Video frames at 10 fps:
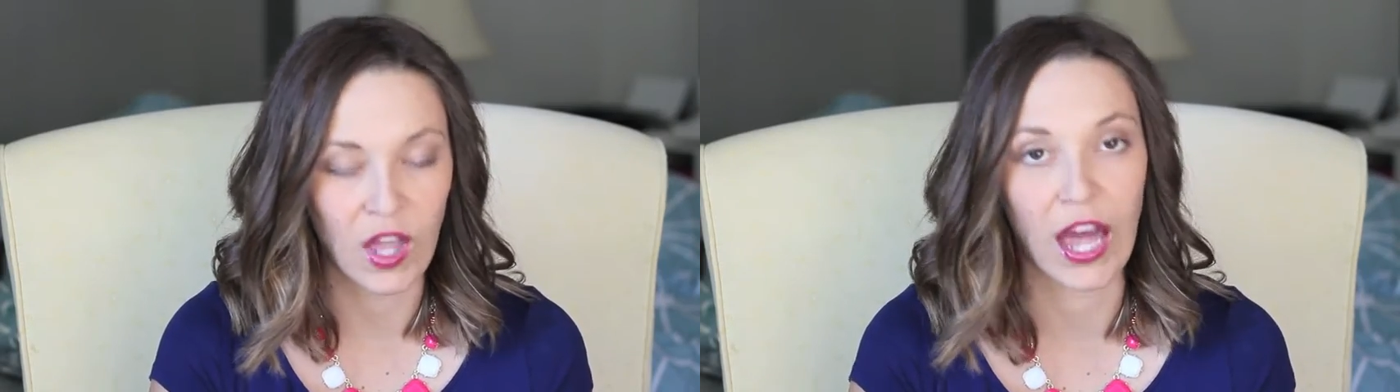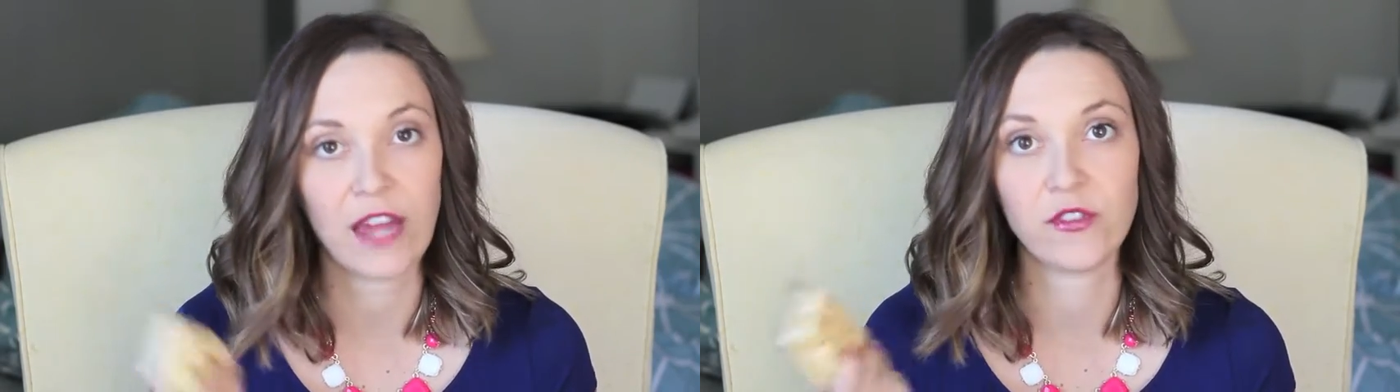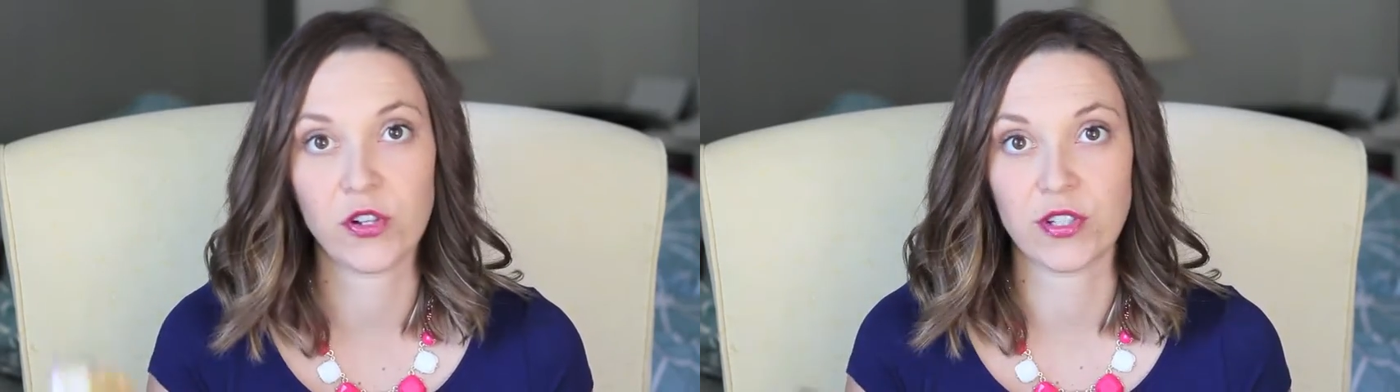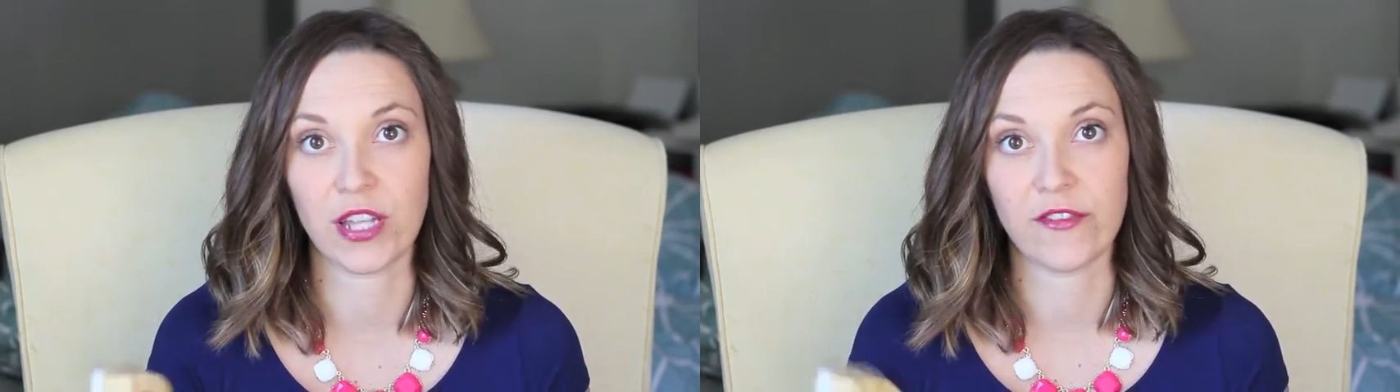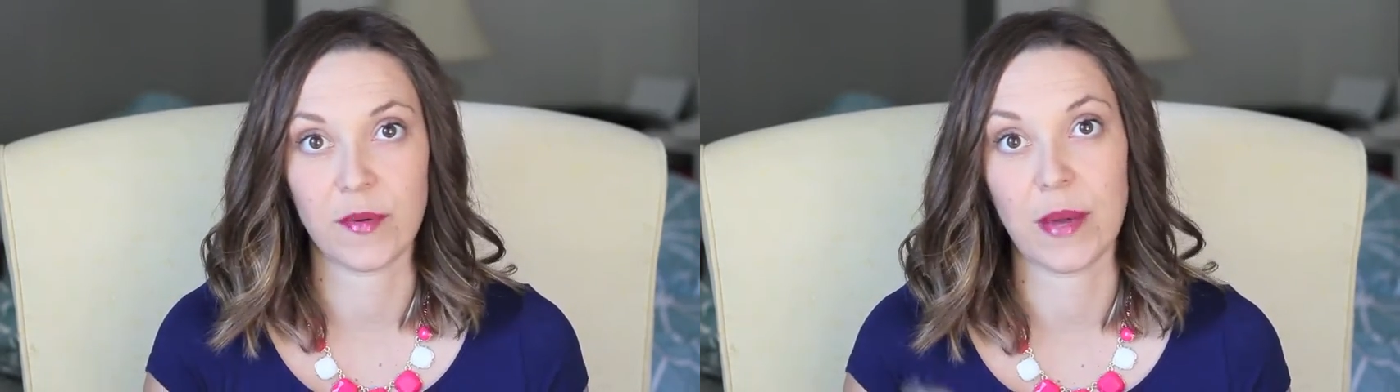I've grown to
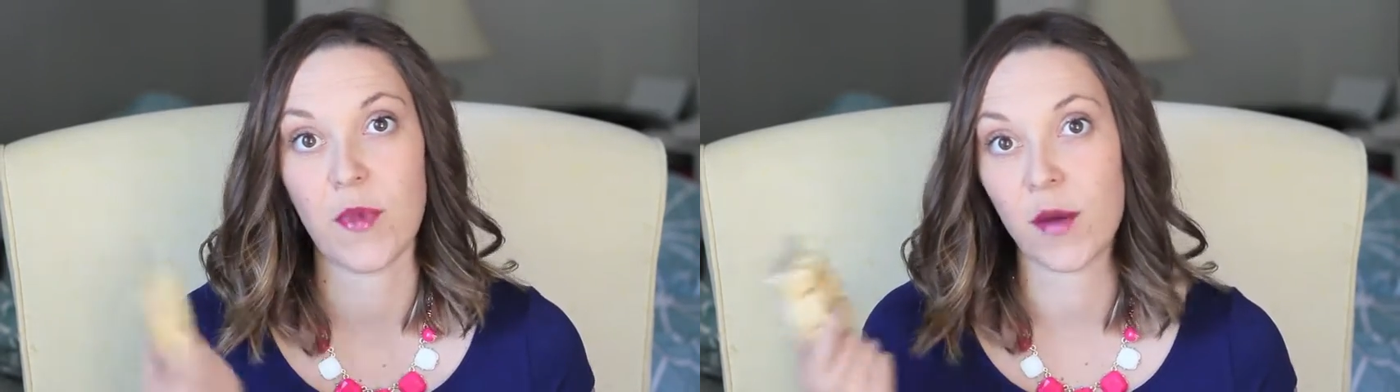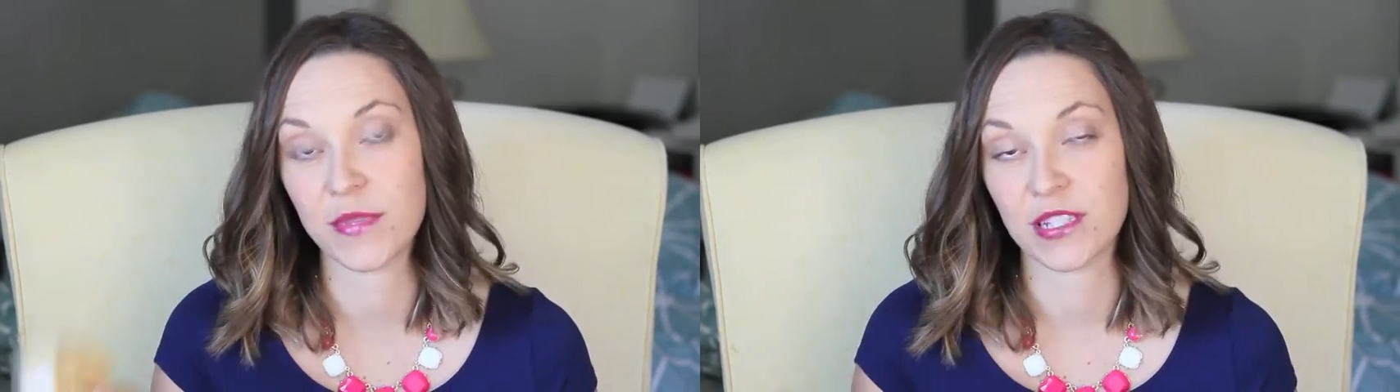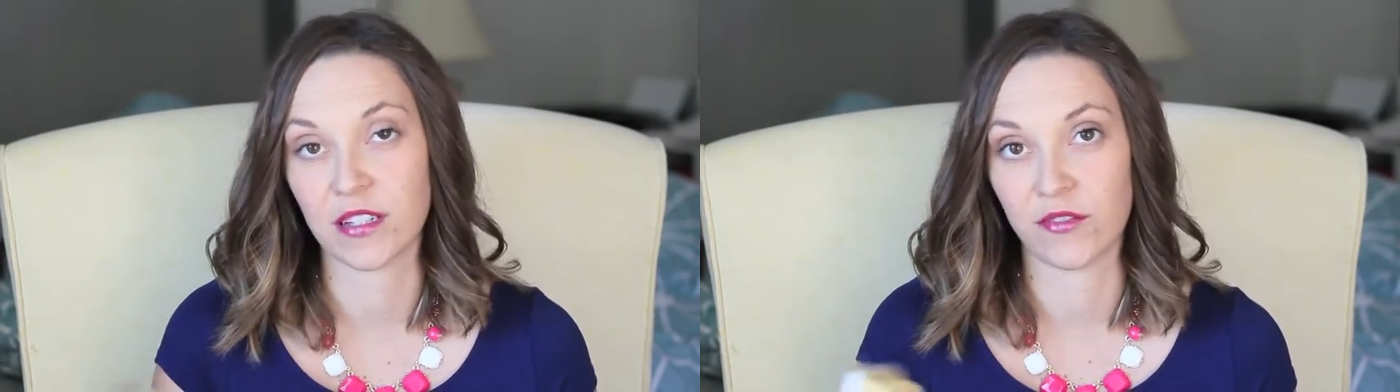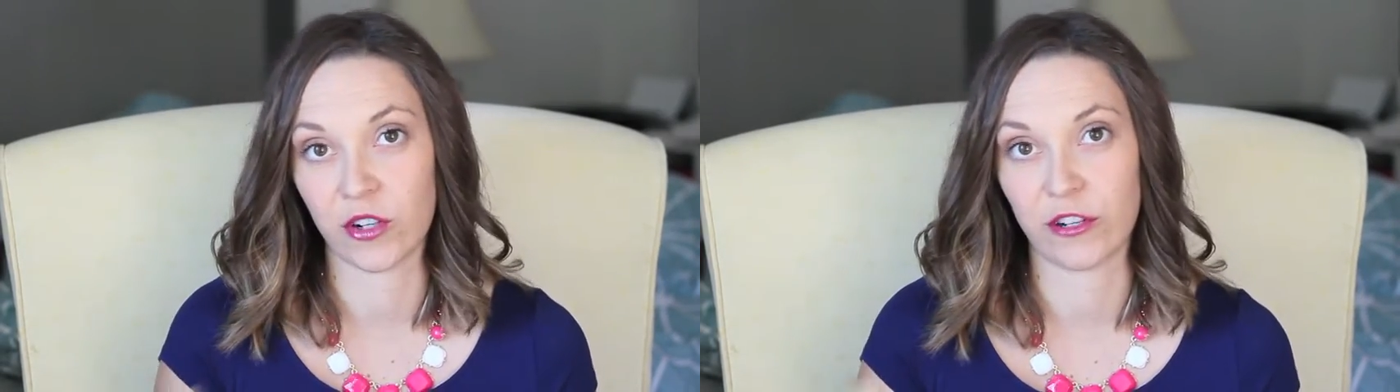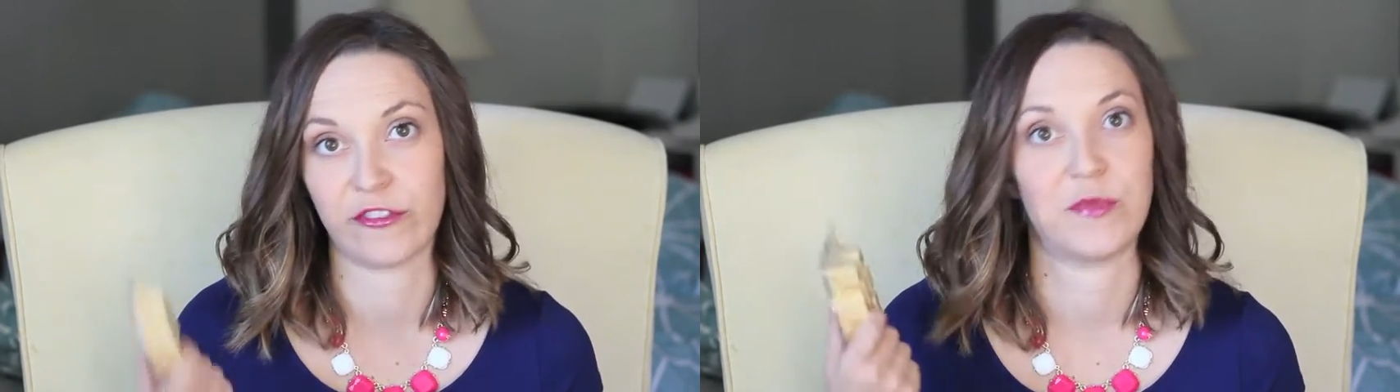love them. My mom has
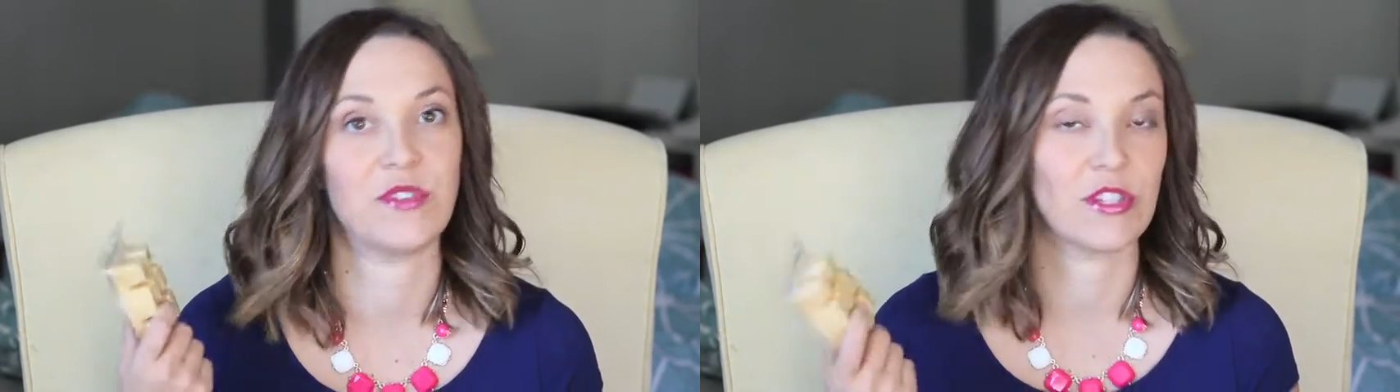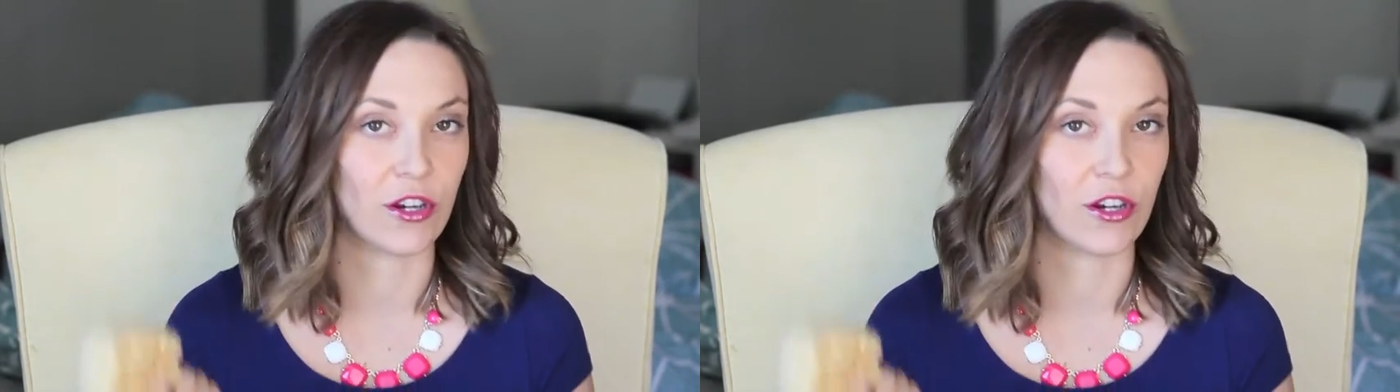converted from using